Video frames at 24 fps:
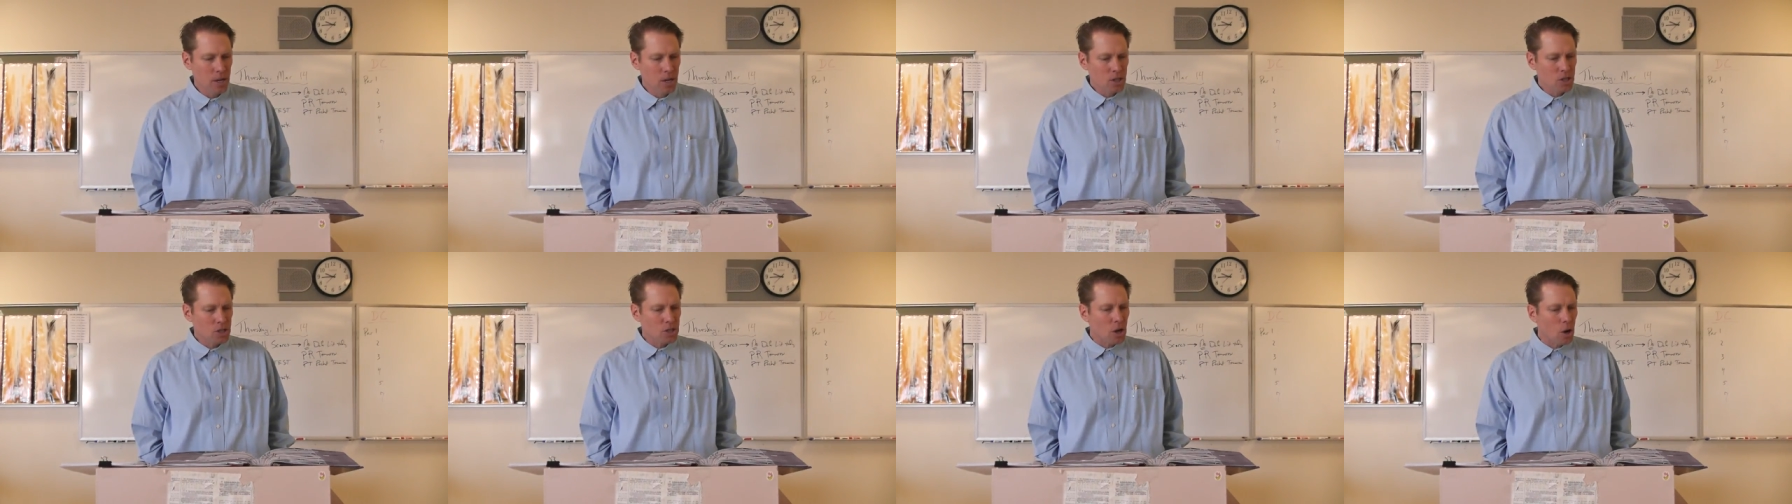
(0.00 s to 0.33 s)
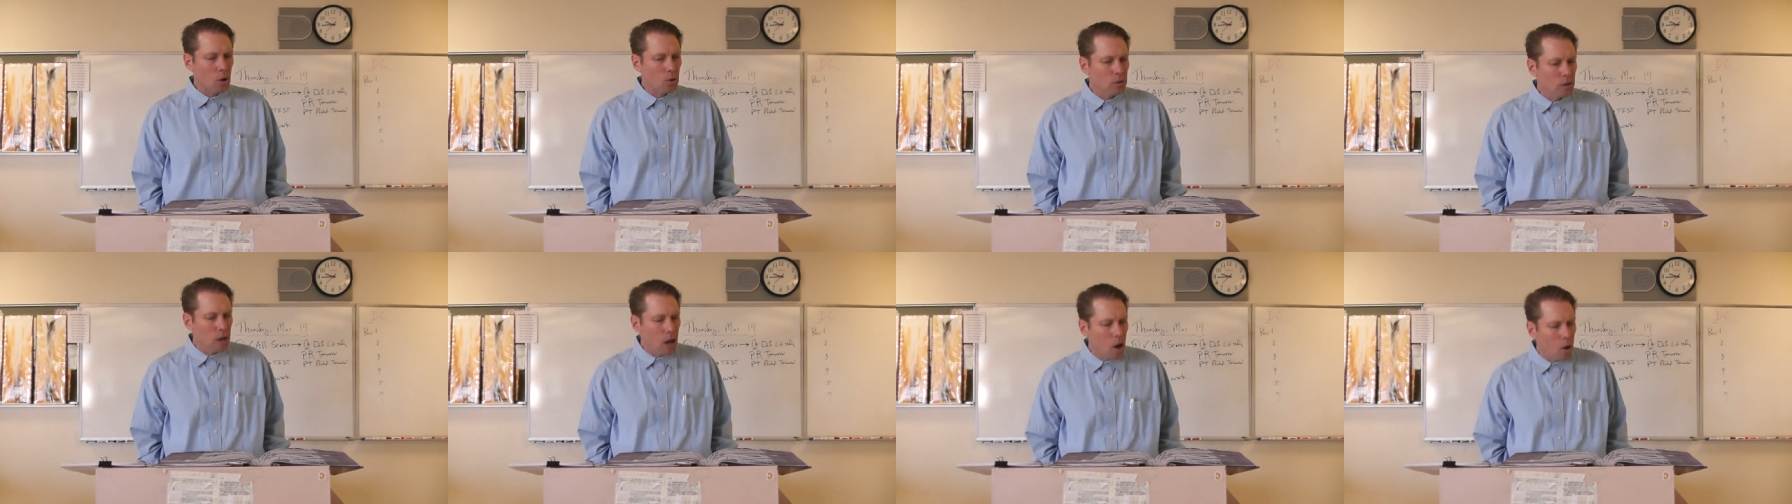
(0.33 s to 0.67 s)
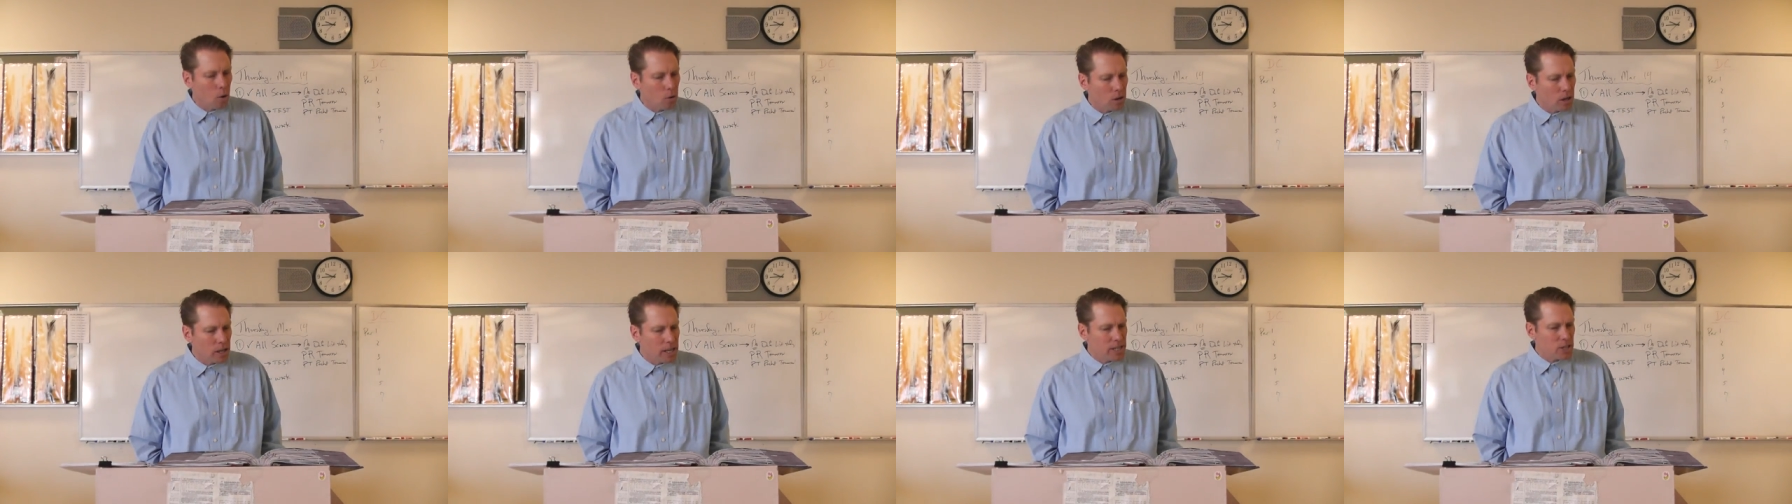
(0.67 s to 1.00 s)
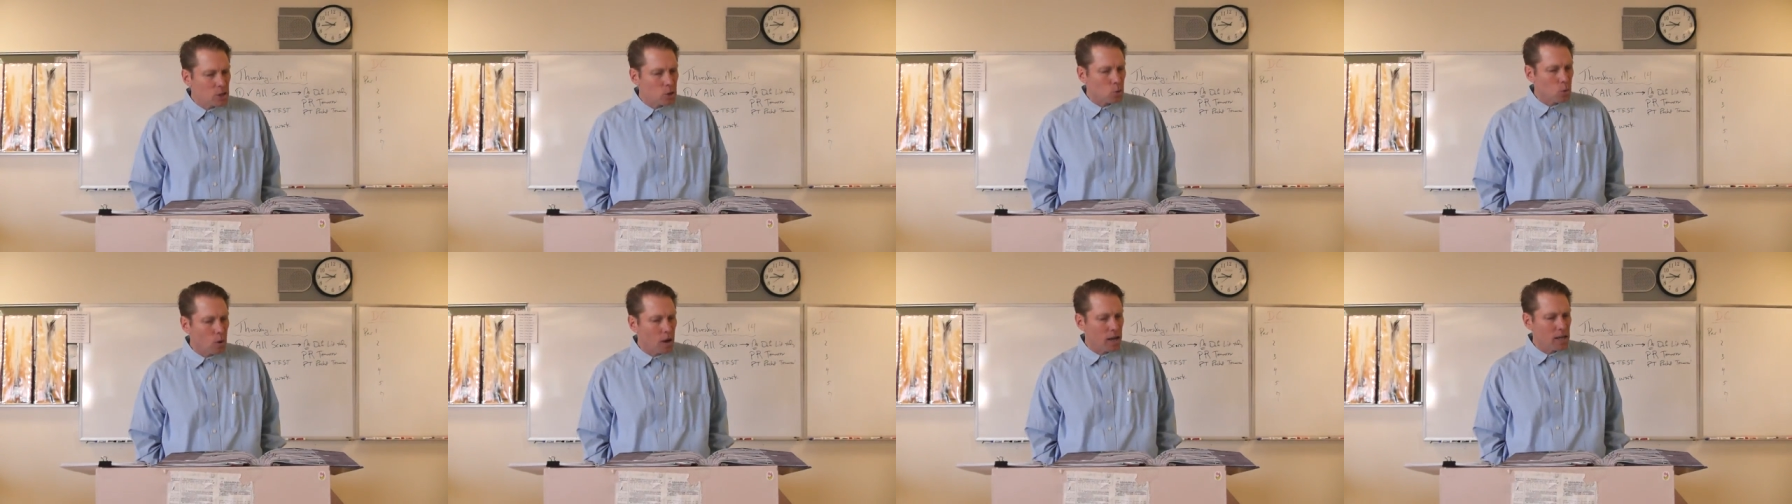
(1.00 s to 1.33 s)
So lonely
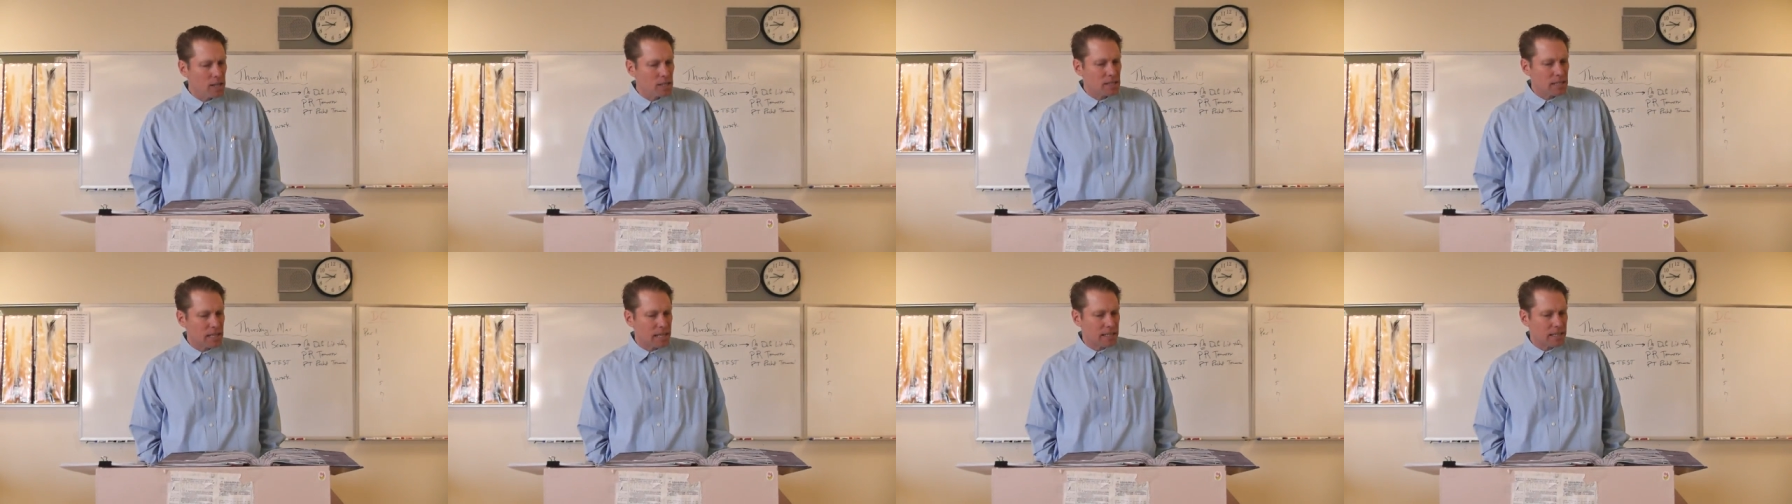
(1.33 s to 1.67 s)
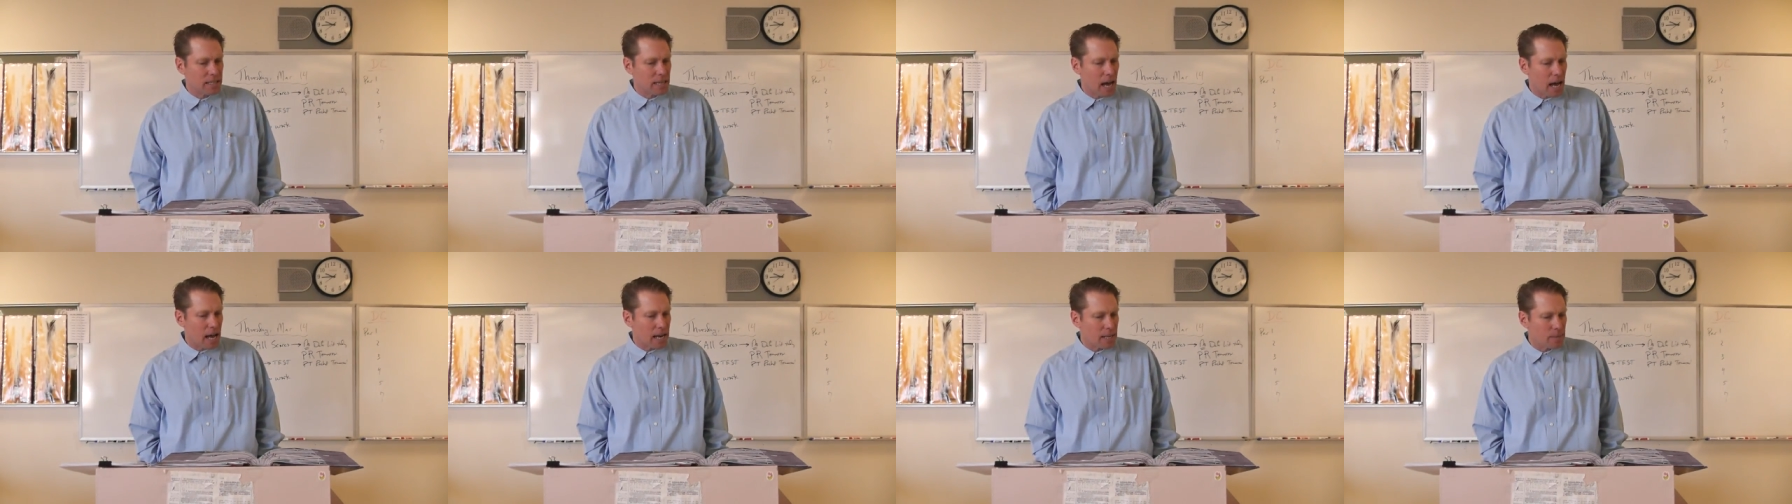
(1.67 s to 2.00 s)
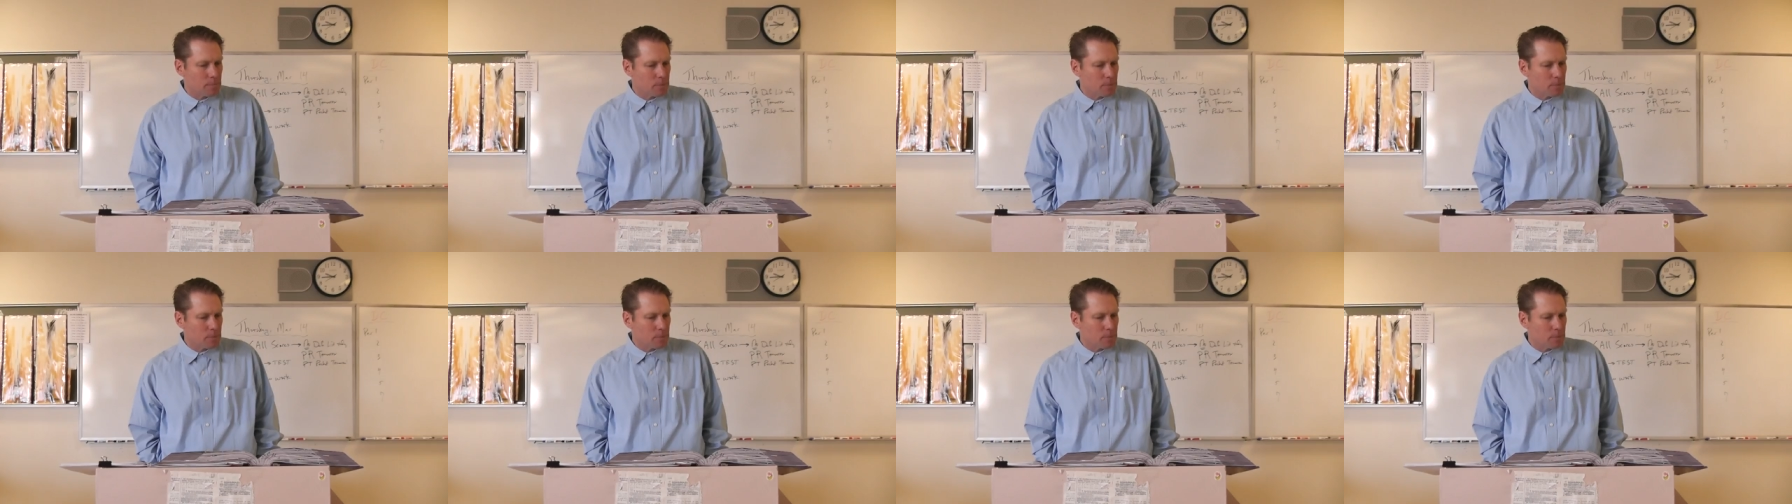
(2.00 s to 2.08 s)
'twas that God